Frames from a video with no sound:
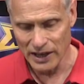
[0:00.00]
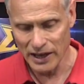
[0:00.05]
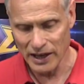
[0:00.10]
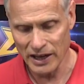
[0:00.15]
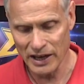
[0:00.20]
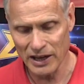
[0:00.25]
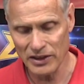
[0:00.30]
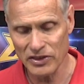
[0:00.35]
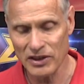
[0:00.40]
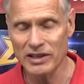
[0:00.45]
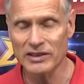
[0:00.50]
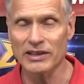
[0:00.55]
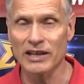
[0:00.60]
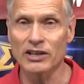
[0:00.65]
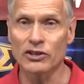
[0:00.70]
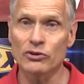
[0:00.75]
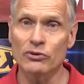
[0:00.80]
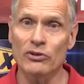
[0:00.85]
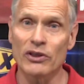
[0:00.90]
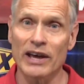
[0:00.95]
And I think they
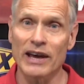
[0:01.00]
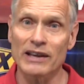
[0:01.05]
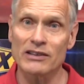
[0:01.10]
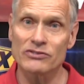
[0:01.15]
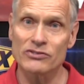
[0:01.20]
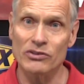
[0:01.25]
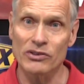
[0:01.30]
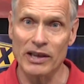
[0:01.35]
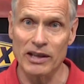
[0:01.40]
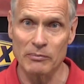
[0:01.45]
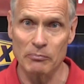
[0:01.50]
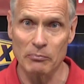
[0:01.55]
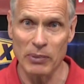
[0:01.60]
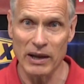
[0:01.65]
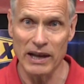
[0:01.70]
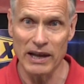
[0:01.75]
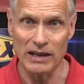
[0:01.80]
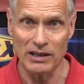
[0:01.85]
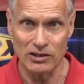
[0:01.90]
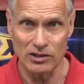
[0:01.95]
do that so that
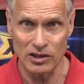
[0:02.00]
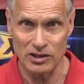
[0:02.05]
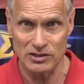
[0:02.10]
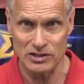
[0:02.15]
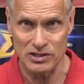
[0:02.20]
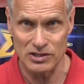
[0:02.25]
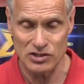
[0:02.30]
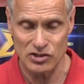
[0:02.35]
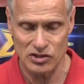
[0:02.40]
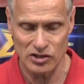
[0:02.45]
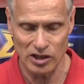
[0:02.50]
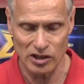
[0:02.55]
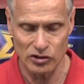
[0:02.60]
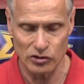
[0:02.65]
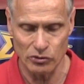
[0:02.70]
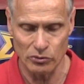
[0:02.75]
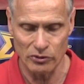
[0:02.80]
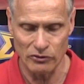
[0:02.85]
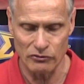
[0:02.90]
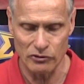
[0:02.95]
paint doesn't stick
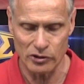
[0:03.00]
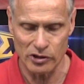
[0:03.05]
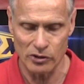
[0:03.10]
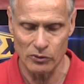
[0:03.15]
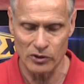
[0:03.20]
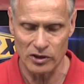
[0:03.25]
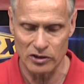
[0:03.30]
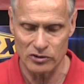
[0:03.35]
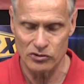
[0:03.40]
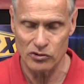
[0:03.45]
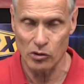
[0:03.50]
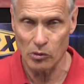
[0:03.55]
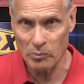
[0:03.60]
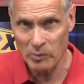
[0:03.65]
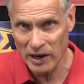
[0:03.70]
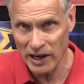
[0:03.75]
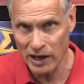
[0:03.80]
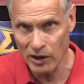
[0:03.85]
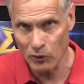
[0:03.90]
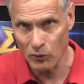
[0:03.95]
to it very well, so the
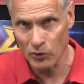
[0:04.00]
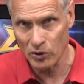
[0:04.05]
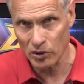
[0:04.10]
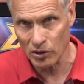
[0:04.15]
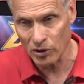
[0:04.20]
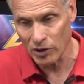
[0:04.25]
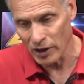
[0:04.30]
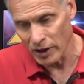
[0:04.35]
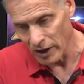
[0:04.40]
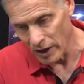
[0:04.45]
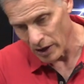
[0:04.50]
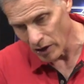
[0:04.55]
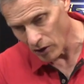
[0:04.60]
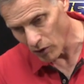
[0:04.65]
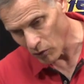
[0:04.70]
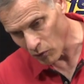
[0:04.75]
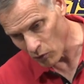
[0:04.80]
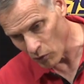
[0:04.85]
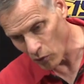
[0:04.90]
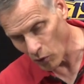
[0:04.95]
paint will
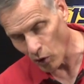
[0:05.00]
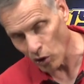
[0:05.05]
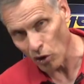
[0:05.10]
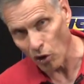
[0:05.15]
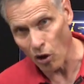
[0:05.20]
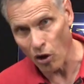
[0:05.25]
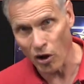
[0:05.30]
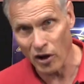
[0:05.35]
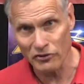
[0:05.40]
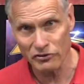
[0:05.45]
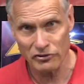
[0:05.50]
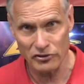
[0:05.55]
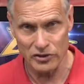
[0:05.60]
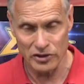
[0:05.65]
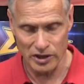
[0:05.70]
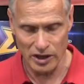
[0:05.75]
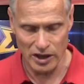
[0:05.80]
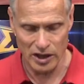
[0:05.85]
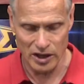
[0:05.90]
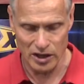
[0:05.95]
roll off
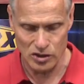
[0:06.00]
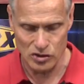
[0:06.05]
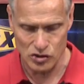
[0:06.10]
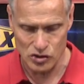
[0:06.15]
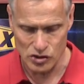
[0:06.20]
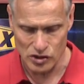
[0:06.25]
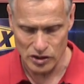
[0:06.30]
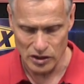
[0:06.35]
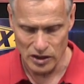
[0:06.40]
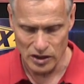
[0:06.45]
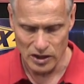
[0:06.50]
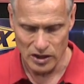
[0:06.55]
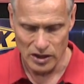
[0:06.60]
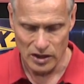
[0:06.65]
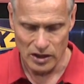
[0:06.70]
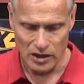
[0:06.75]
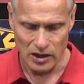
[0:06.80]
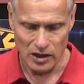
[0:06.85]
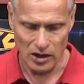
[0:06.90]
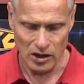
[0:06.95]
the edge.
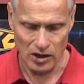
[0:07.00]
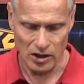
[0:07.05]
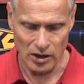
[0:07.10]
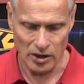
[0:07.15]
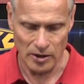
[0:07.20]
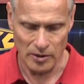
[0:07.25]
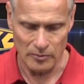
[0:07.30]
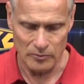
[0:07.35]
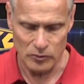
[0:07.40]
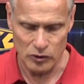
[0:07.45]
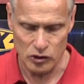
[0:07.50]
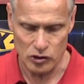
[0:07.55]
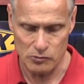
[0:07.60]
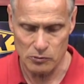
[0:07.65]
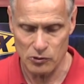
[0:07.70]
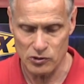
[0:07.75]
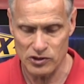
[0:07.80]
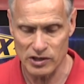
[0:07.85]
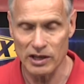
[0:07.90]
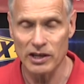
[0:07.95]
Um, you're
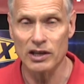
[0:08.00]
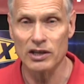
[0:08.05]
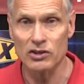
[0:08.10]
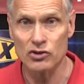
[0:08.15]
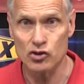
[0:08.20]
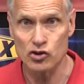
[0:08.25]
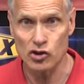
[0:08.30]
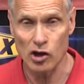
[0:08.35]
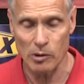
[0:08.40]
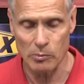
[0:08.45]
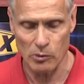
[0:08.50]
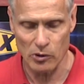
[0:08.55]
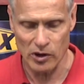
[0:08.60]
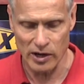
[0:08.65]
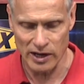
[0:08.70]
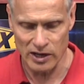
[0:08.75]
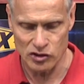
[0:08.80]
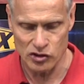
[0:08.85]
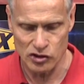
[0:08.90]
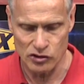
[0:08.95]
supposed to get sharper
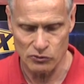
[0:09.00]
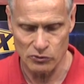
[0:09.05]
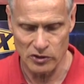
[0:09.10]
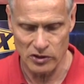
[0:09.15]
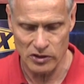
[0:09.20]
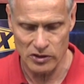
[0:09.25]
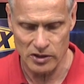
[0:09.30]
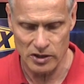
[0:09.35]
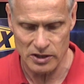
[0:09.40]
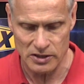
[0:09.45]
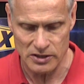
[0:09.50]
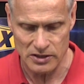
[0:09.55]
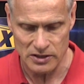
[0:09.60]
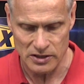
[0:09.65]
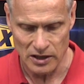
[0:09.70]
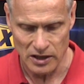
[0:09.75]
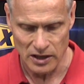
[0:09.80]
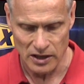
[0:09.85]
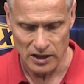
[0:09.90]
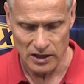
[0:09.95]
edges with
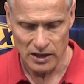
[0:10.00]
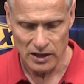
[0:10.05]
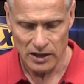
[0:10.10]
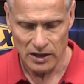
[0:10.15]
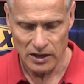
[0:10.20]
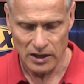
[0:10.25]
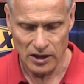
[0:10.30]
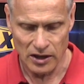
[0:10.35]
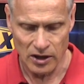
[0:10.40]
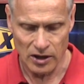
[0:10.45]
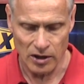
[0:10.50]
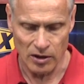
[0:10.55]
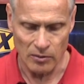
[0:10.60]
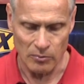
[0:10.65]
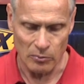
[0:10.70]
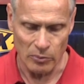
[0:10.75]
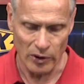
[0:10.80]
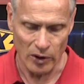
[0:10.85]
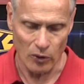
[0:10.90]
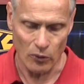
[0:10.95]
this, uh,
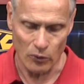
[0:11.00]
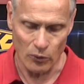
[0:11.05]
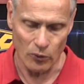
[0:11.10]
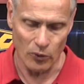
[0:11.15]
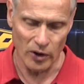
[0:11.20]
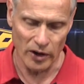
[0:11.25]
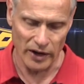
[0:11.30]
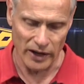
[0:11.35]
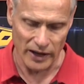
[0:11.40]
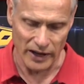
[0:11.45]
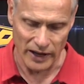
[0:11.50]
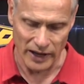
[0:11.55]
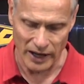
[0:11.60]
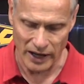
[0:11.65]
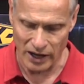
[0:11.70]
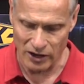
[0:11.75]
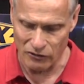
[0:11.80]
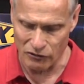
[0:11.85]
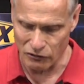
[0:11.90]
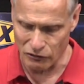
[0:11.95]
but what
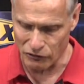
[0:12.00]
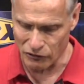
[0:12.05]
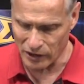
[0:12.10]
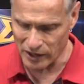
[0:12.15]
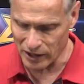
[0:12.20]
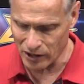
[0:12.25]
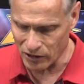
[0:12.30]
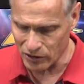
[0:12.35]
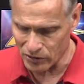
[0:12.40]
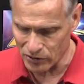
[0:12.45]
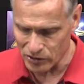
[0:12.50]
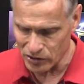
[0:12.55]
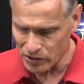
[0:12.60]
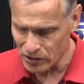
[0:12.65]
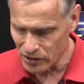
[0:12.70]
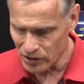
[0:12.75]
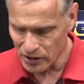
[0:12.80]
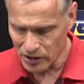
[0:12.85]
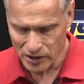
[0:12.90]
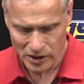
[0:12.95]
I've found
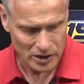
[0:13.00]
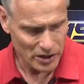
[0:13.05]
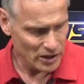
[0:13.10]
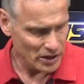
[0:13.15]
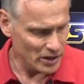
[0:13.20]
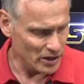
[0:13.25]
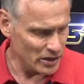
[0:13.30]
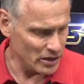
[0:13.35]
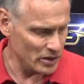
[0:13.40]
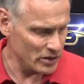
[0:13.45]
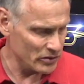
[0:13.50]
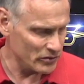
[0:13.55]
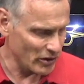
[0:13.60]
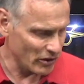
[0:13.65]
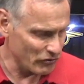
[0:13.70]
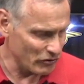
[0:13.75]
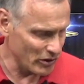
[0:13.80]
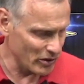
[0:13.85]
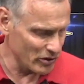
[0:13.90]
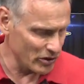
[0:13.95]
is
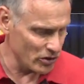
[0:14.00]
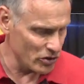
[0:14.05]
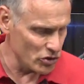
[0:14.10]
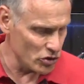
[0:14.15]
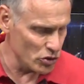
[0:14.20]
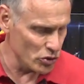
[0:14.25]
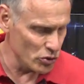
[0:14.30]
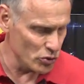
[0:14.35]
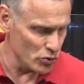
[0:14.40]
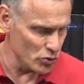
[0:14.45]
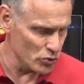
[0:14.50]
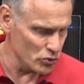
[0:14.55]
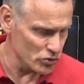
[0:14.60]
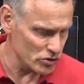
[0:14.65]
I found a new